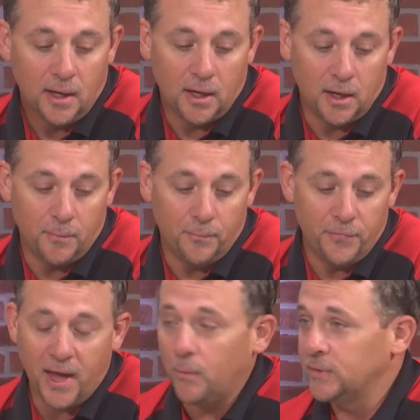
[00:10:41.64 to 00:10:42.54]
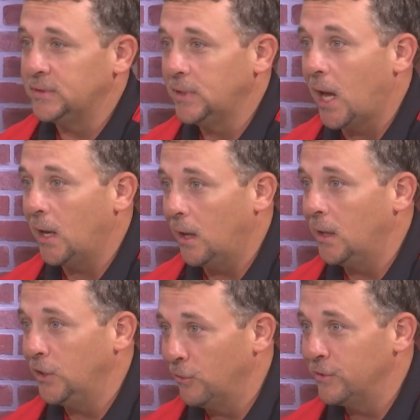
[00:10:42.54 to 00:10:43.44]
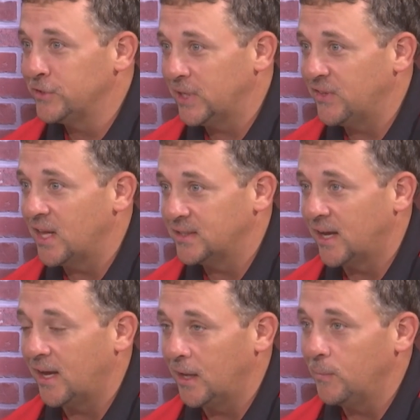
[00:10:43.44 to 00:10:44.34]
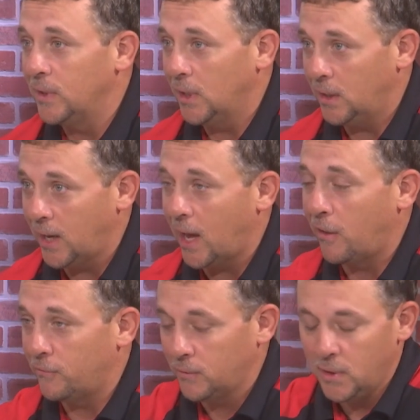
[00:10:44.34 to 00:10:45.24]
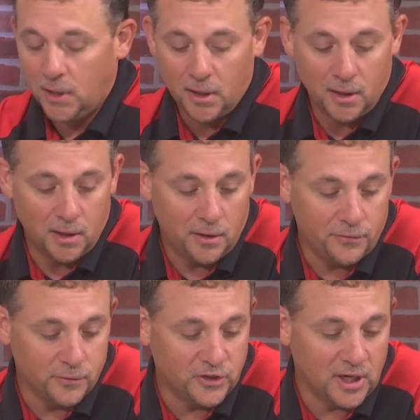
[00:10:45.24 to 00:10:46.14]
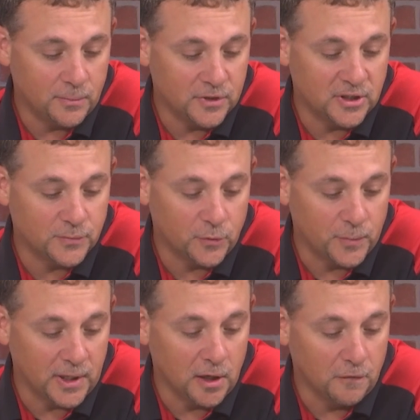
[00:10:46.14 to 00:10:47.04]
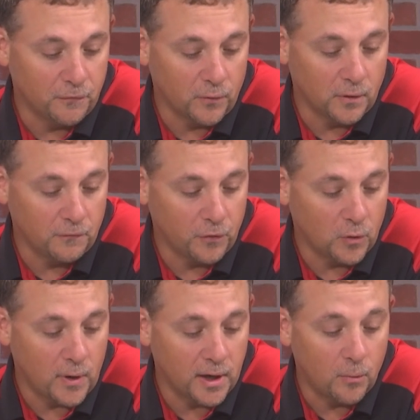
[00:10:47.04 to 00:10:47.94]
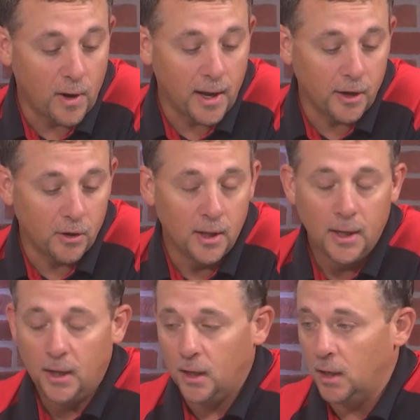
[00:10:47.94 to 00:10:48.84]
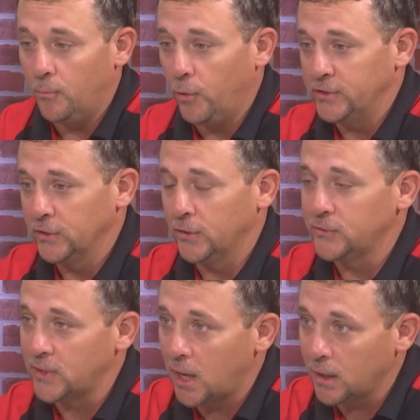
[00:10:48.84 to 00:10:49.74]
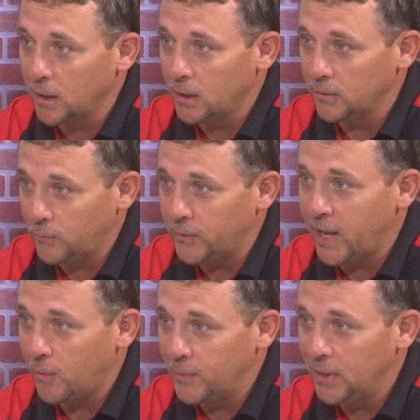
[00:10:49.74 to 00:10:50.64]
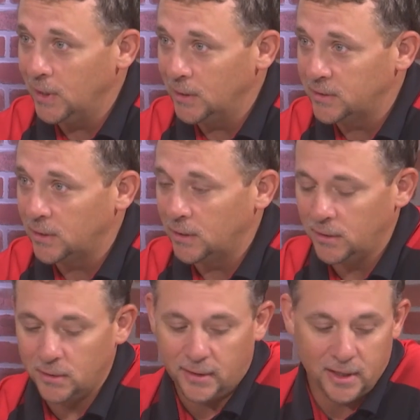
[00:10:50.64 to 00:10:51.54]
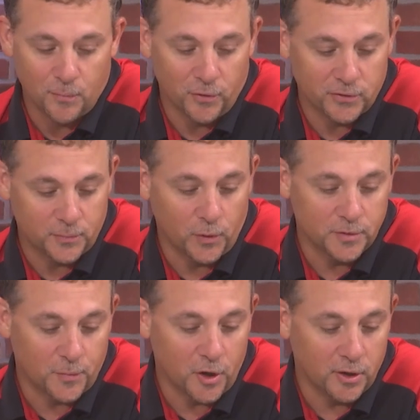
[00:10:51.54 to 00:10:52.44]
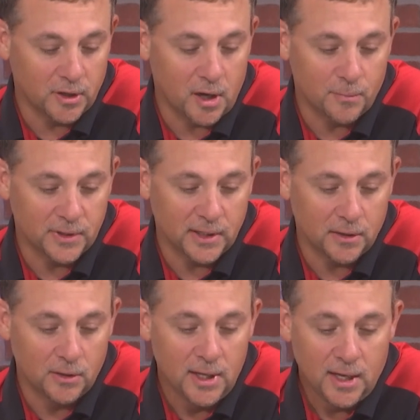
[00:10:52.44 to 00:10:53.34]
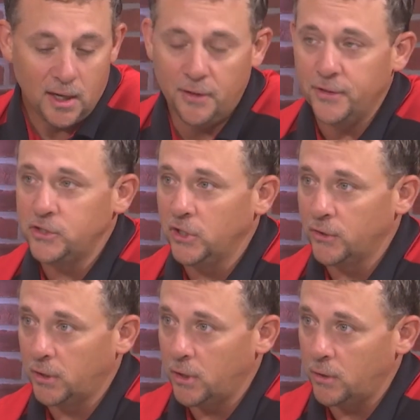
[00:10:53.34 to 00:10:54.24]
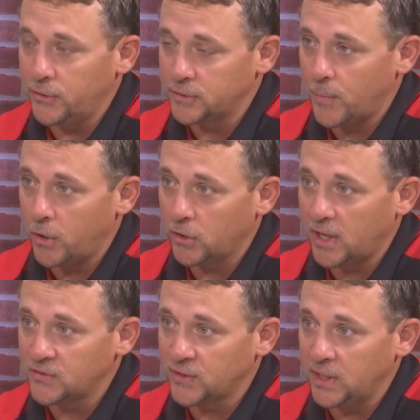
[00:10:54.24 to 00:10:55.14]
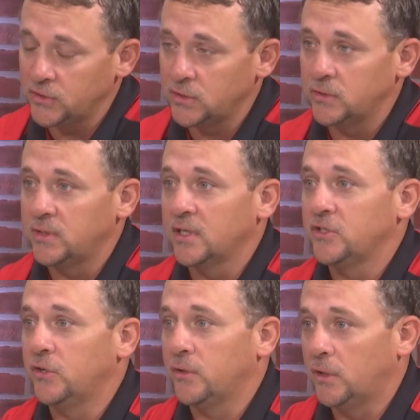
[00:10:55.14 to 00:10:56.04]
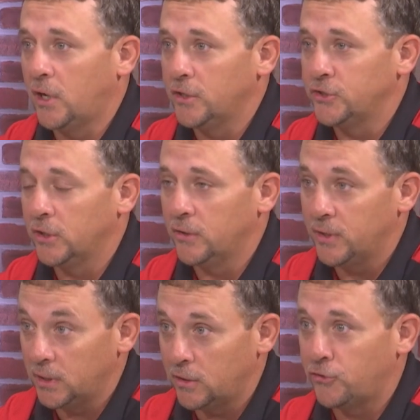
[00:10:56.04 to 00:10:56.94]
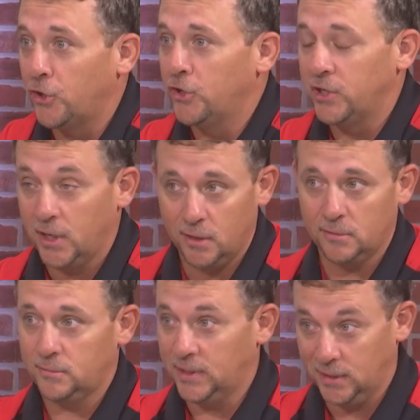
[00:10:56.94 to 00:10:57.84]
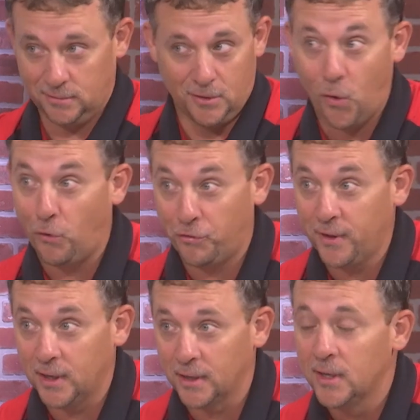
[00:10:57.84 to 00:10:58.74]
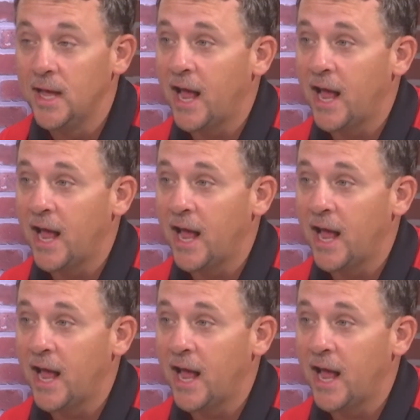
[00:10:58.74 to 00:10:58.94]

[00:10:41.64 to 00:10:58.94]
Um, that was not unnoticed at that time, and, and now uh, those championships will be here for, for quite a while. Uh, boys and girls soccer will now be at uh, Lake Myrtle Sports Park in Auburndale. Uh, this year, the, the smaller classifications, next year, the larger, and then the third year, the, the whole thing.